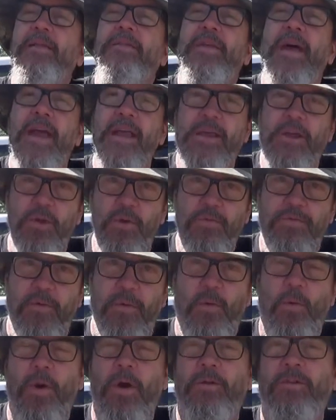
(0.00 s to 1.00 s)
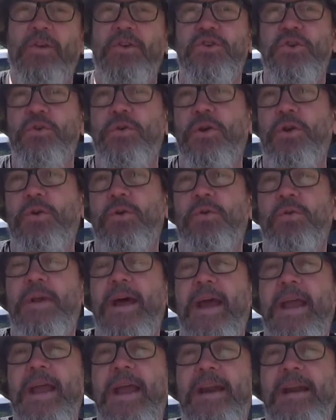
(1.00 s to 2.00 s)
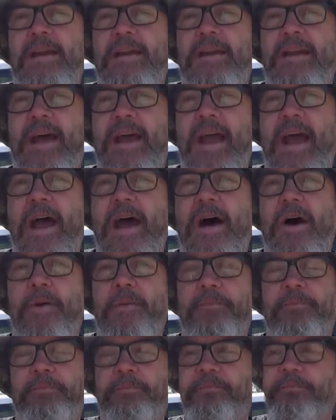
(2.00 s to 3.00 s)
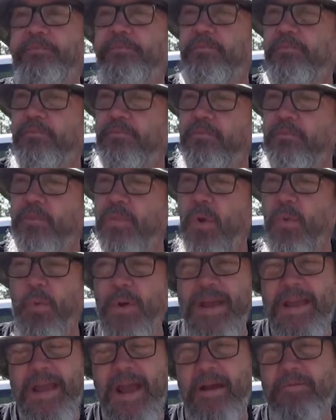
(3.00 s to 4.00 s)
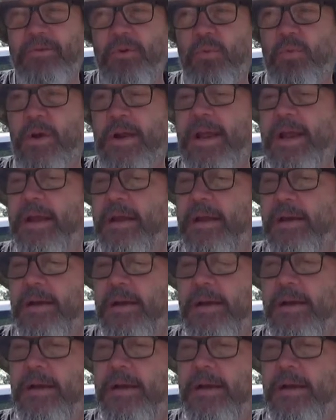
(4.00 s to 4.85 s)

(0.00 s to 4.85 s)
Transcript: Thank you for the work that you do day in and day out, week after week,